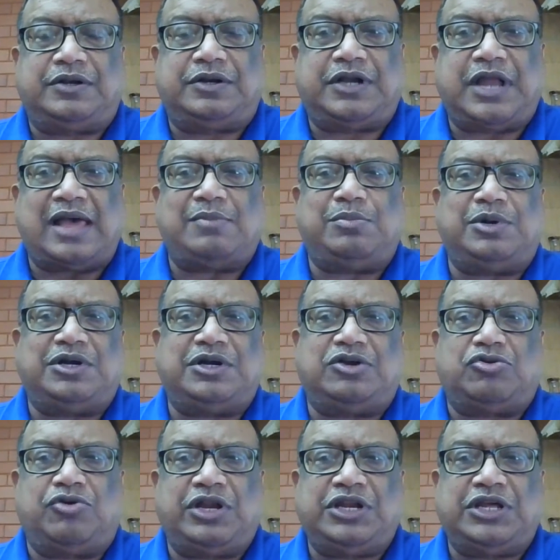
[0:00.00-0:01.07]
tablet
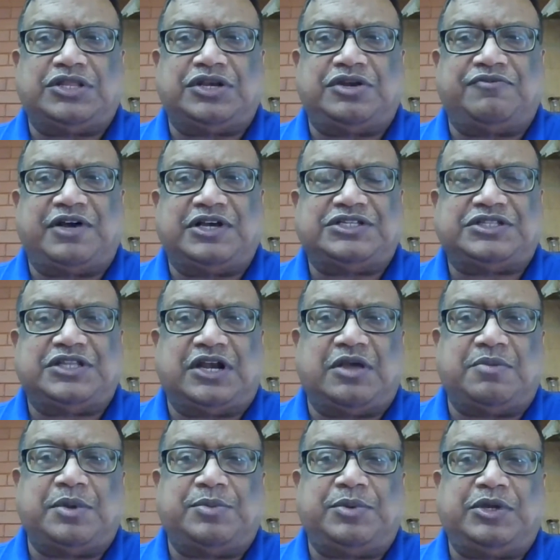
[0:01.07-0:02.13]
or any other device that I
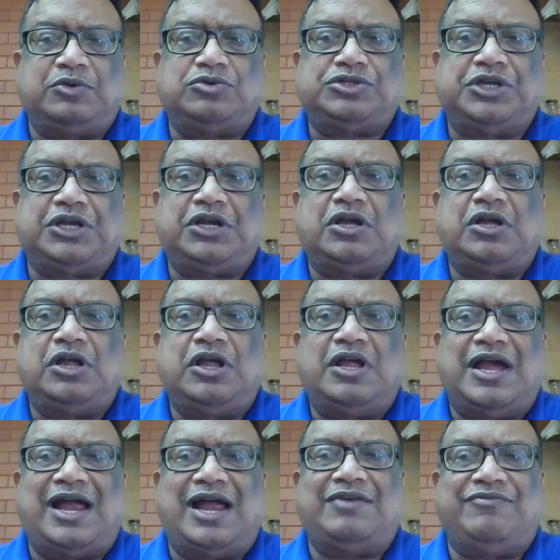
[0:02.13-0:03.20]
may be using.
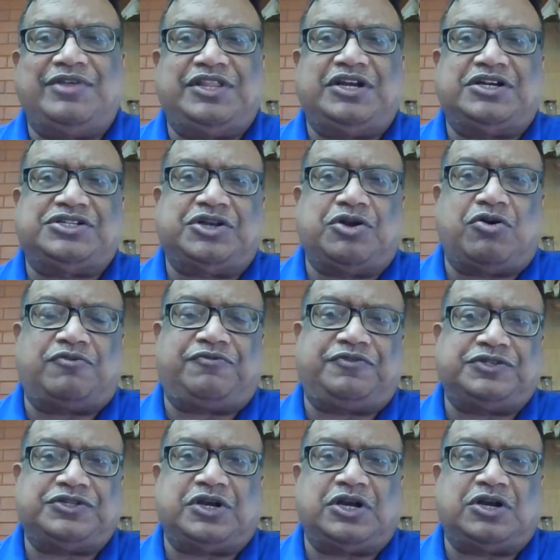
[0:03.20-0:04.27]
And whether it's an
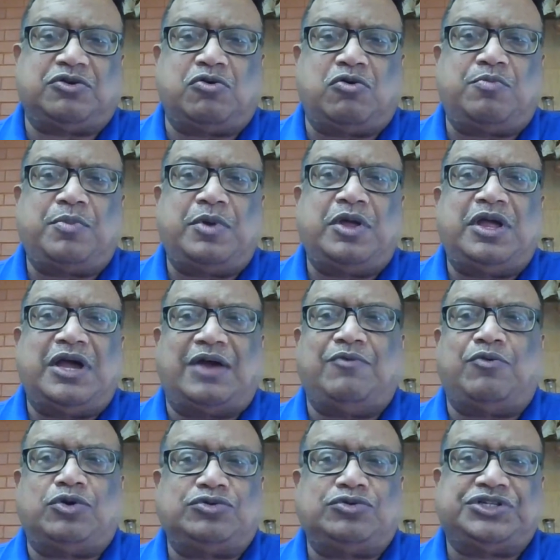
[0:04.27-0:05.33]
office or at home, I
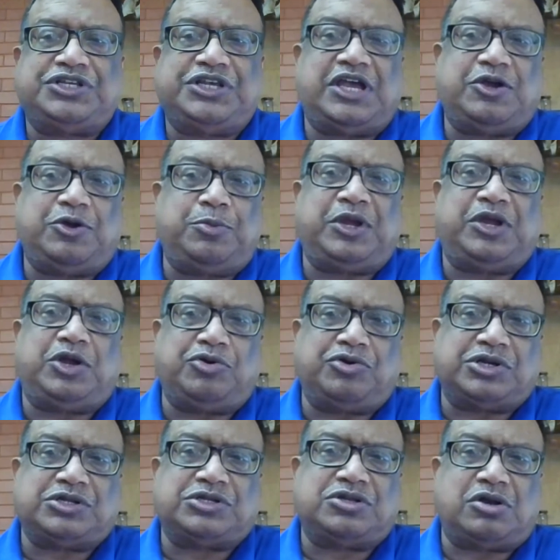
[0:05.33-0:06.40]
want to see a
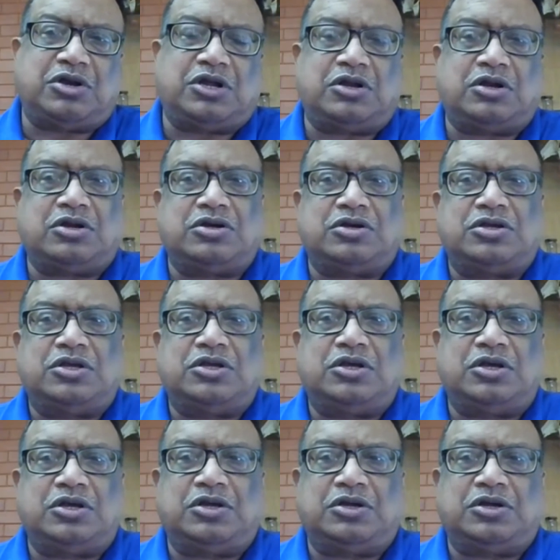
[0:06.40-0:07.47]
ubiquitous or
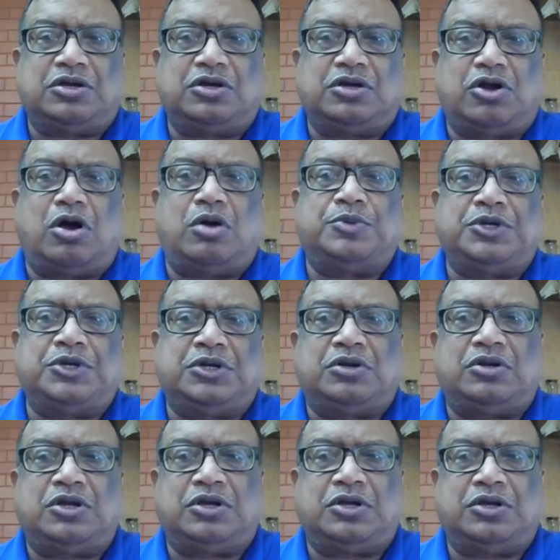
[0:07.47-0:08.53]
a
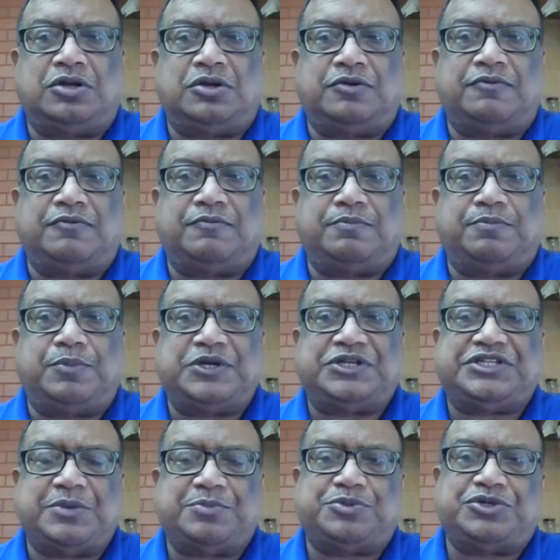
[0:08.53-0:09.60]
common
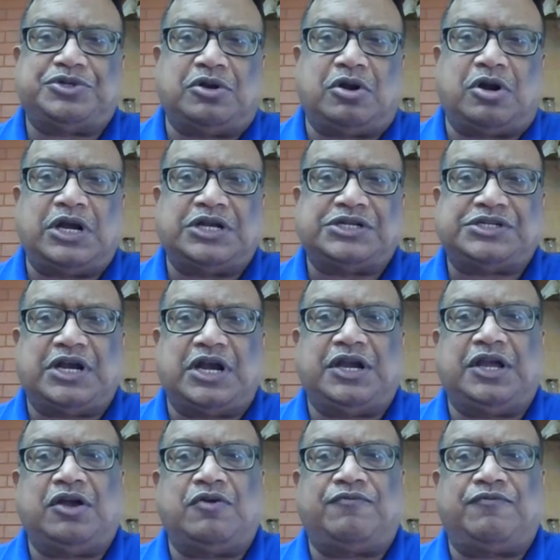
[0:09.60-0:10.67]
perception or
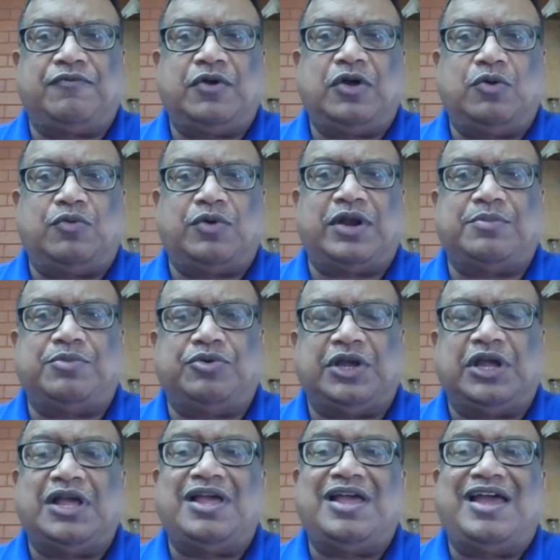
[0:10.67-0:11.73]
understanding of what I'm
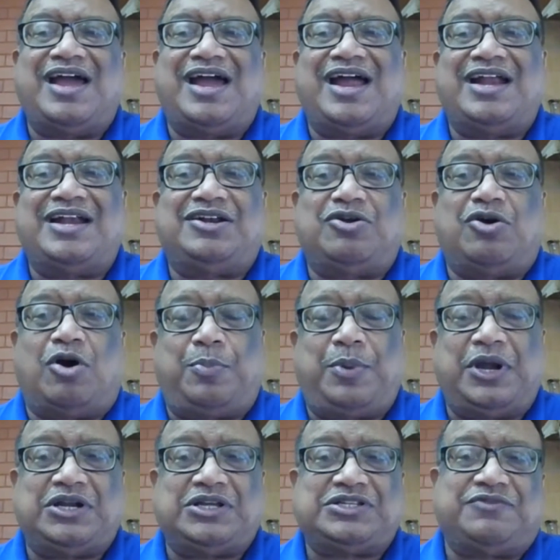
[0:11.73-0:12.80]
doing. And
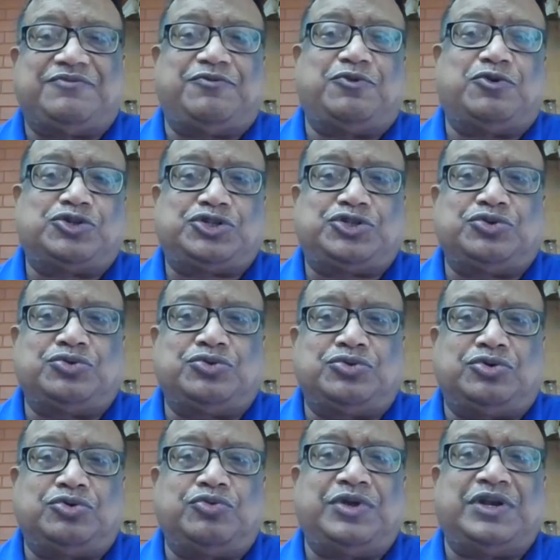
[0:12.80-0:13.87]
operators are forced
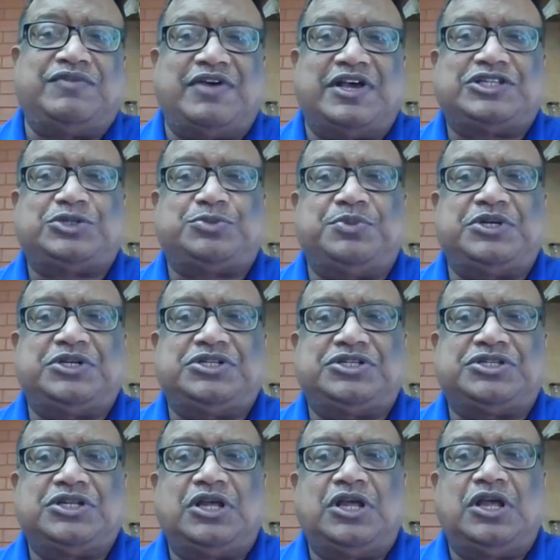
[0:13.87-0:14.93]
to do investments